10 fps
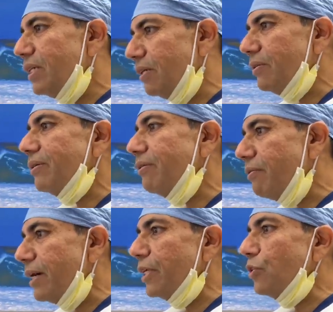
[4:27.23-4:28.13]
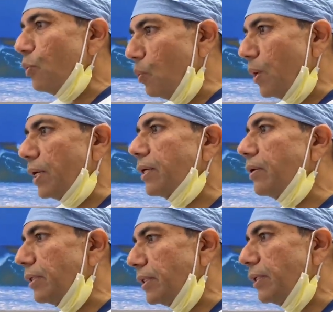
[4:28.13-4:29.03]
they're ready to work
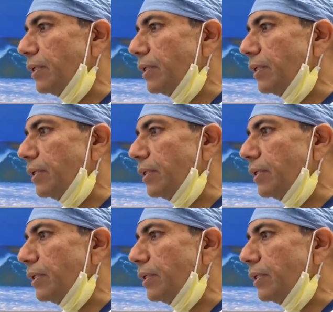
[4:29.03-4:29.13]
on your